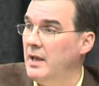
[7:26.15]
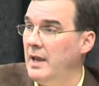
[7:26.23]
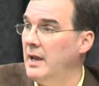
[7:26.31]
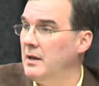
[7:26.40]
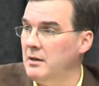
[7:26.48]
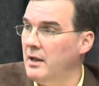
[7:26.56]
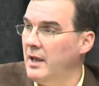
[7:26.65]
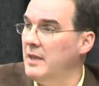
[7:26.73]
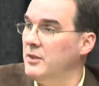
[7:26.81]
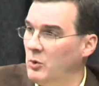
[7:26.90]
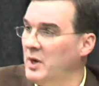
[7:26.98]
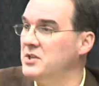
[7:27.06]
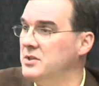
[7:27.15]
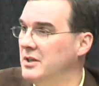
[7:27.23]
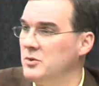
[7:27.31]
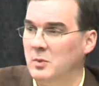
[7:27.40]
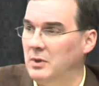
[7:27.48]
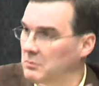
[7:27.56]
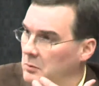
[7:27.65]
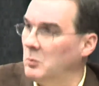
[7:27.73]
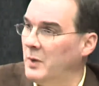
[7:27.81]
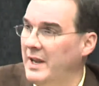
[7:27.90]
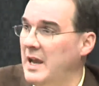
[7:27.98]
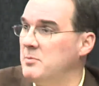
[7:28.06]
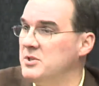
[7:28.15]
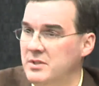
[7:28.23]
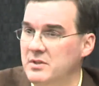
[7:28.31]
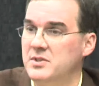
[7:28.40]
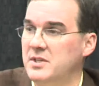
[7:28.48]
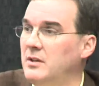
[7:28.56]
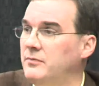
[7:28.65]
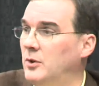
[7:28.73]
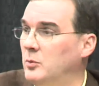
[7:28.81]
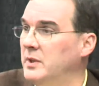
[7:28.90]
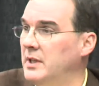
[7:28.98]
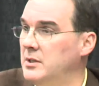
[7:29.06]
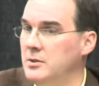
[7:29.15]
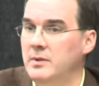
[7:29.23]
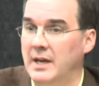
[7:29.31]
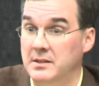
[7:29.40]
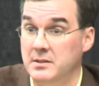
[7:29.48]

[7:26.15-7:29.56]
And the question is, well, what happens to the cell phone when they do that?